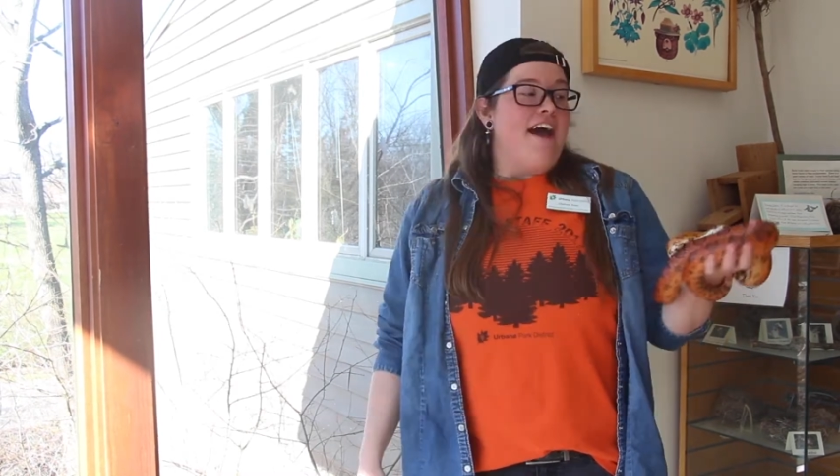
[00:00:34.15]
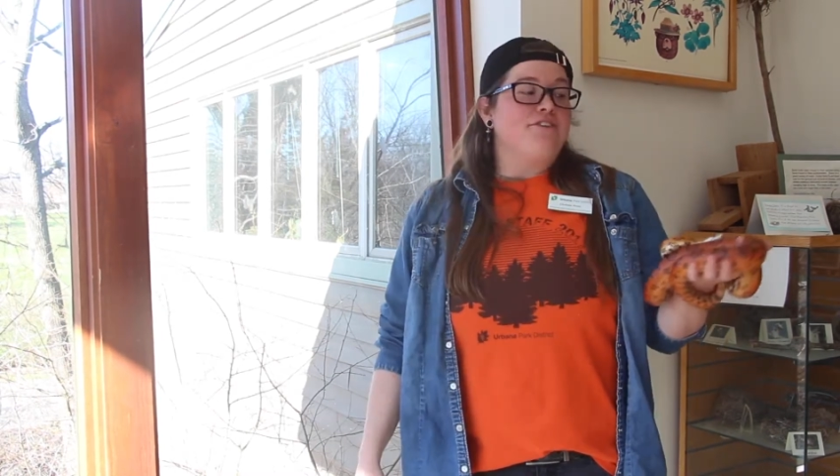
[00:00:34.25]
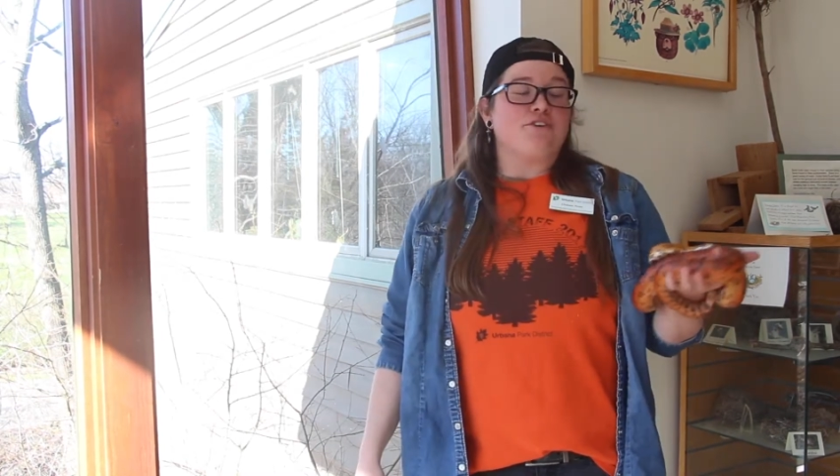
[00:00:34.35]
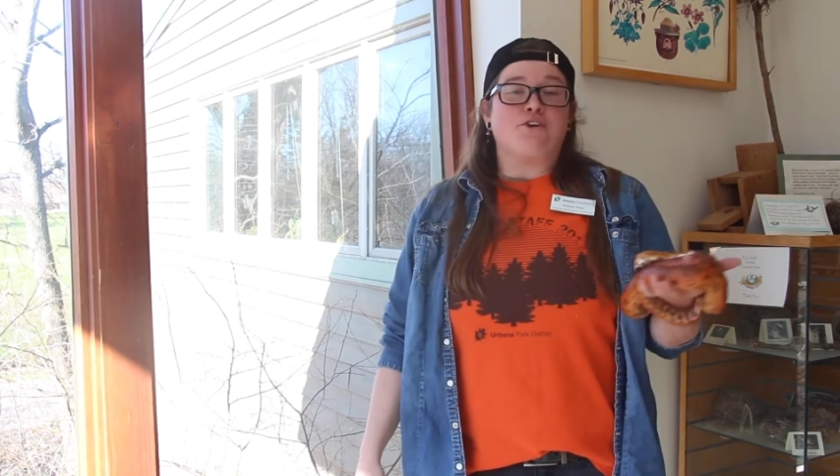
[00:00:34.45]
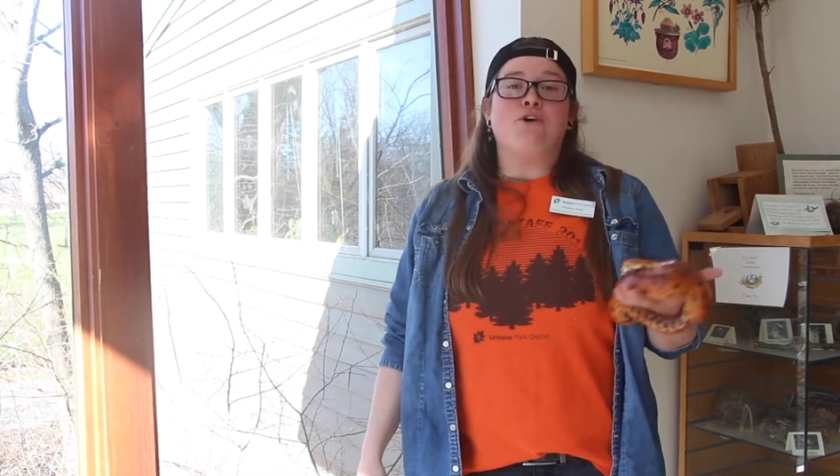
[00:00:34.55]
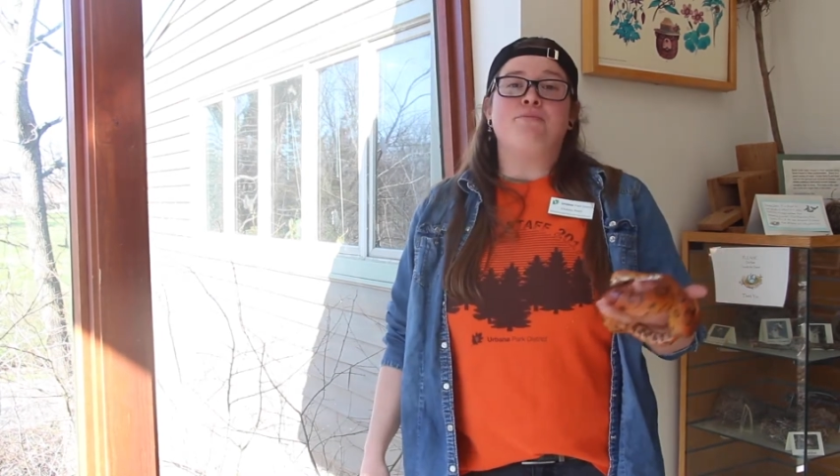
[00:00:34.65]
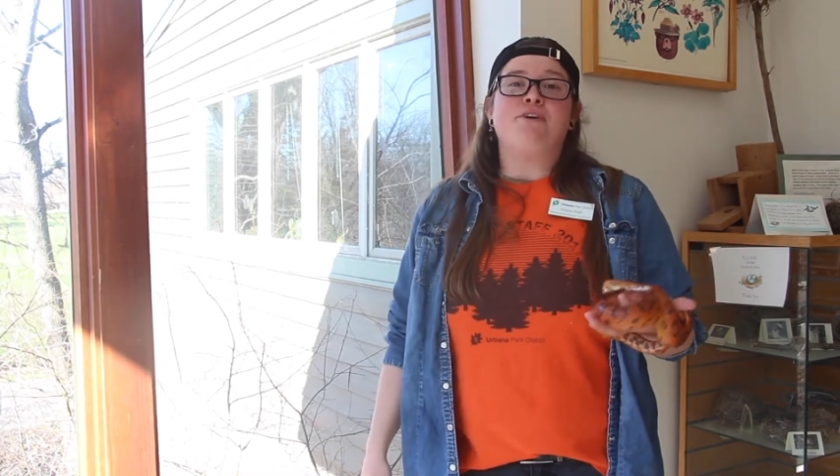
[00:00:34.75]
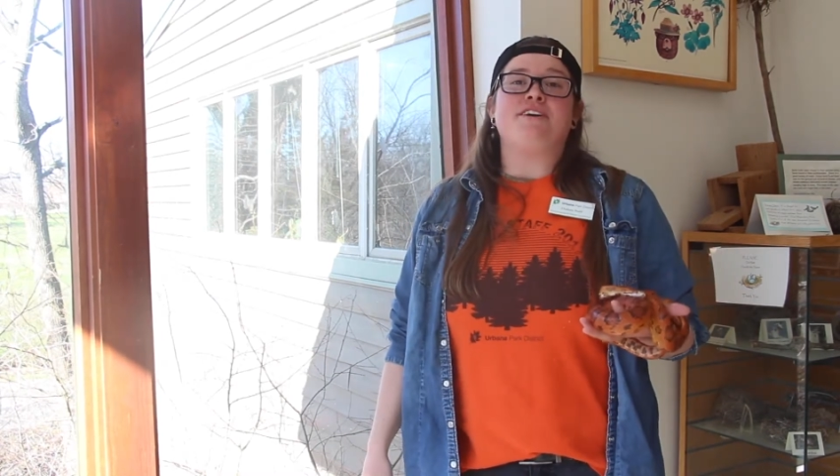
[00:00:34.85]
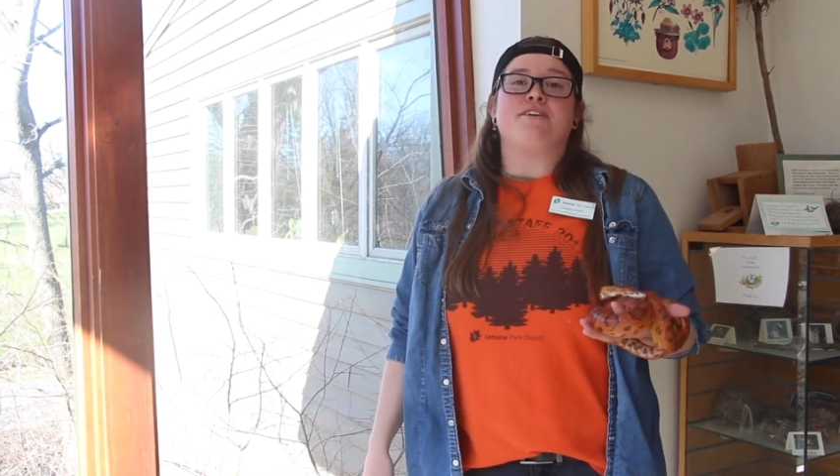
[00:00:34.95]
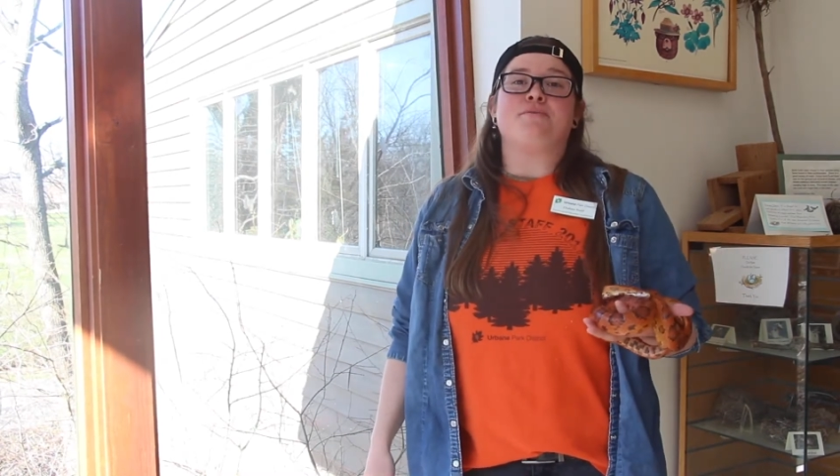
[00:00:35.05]
And they're
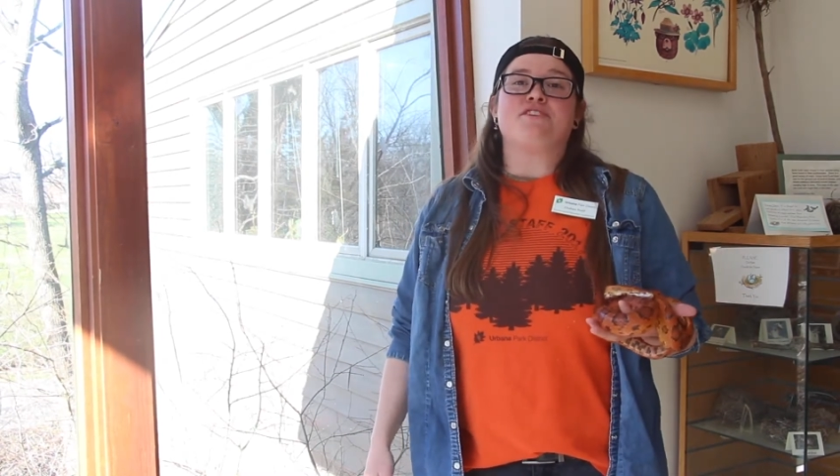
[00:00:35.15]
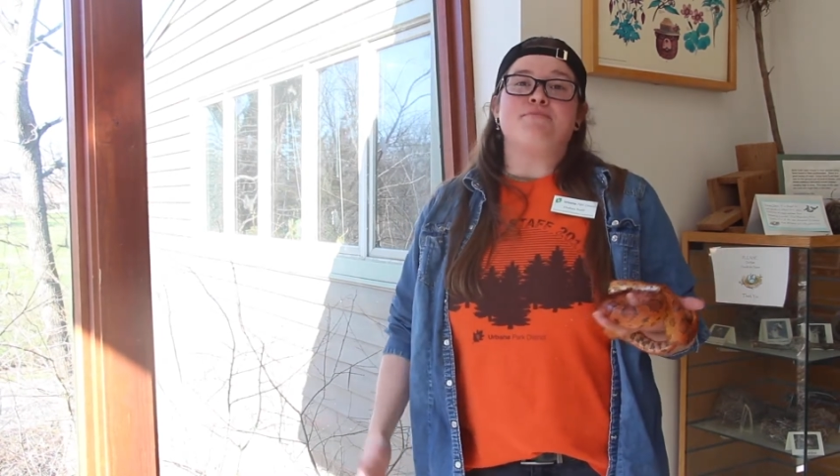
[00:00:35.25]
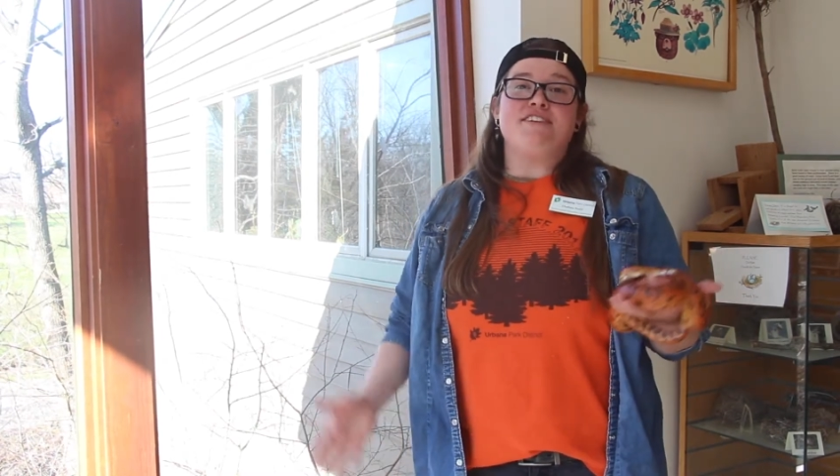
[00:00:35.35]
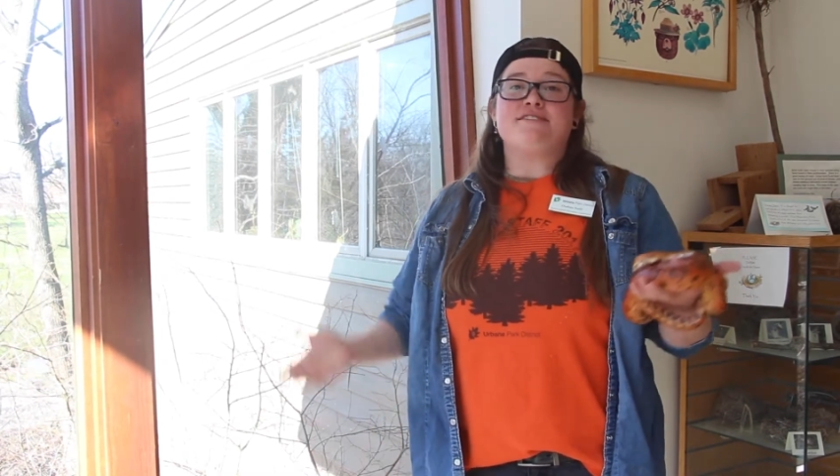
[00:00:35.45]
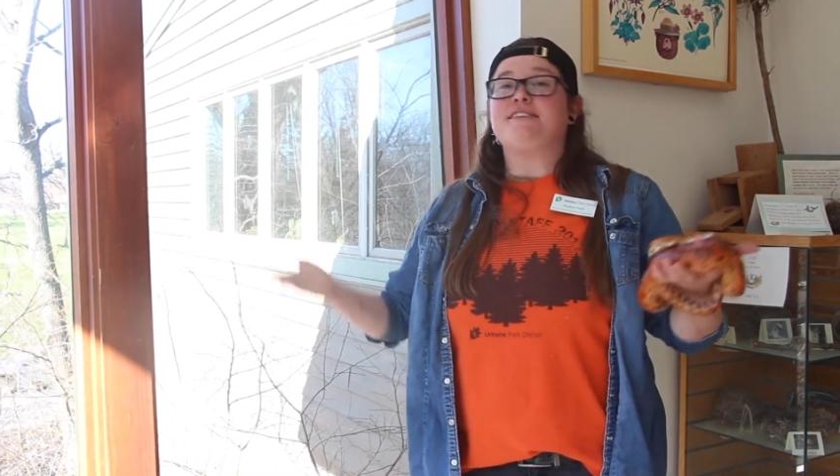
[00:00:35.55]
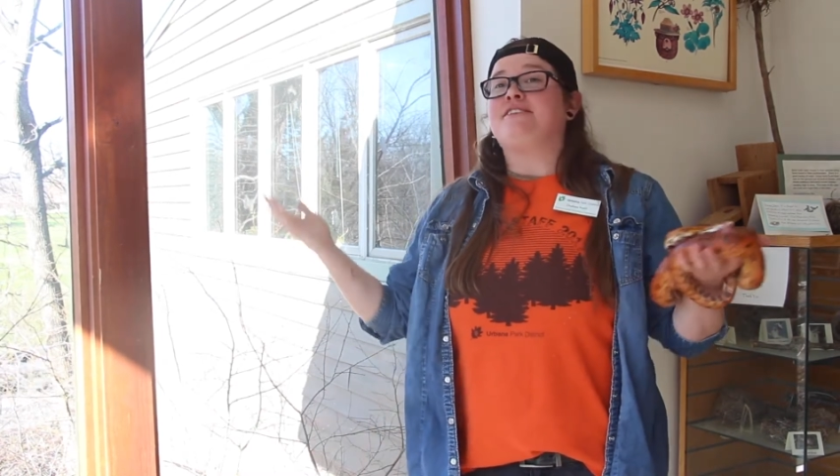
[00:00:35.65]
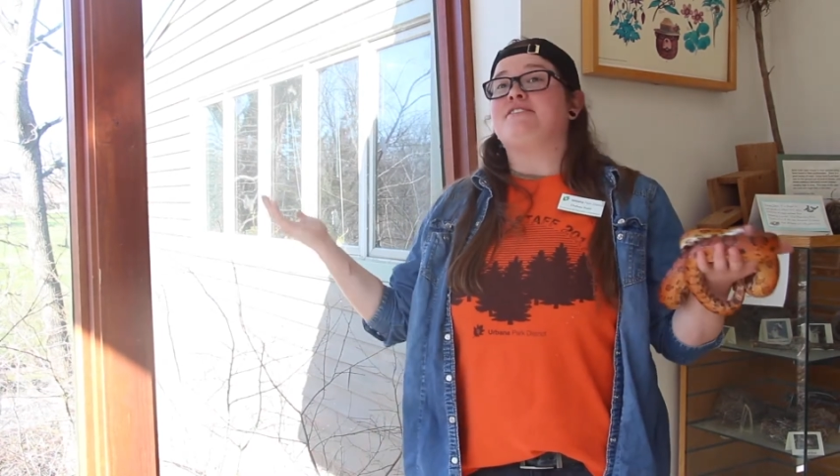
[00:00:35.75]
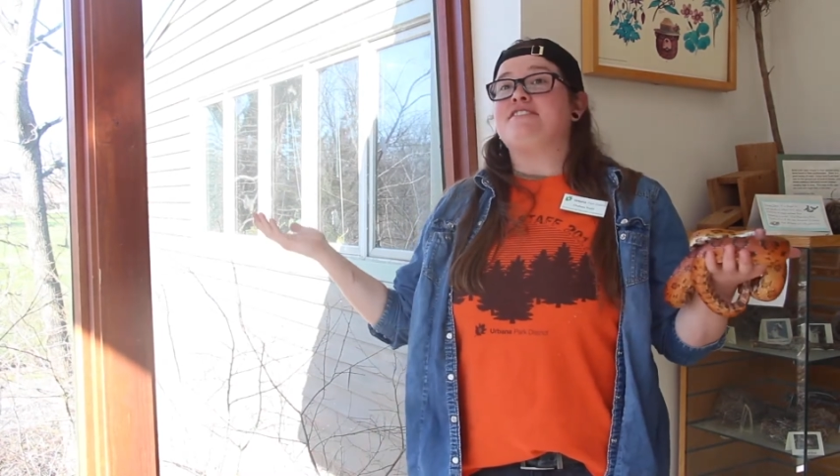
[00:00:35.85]
cold-blooded, which means they're